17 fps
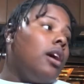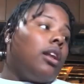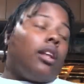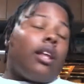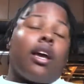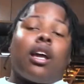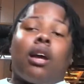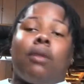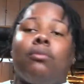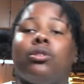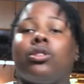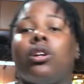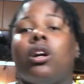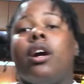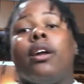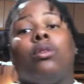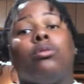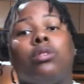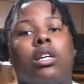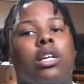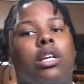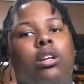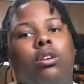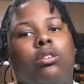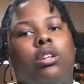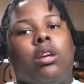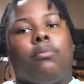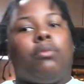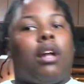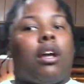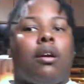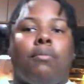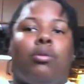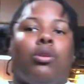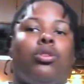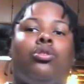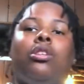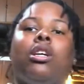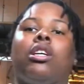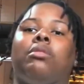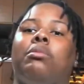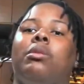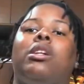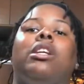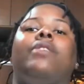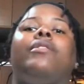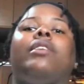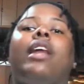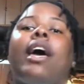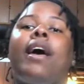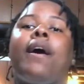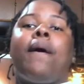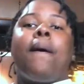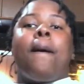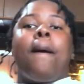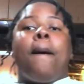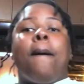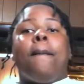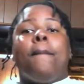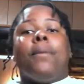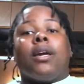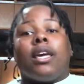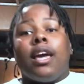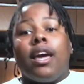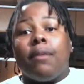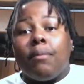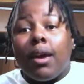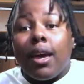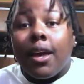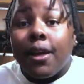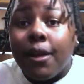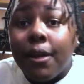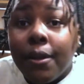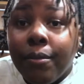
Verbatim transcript: Like, comment, subscribe. It don't take that long. to take like a put you seconds, really, even that. But yeah, man.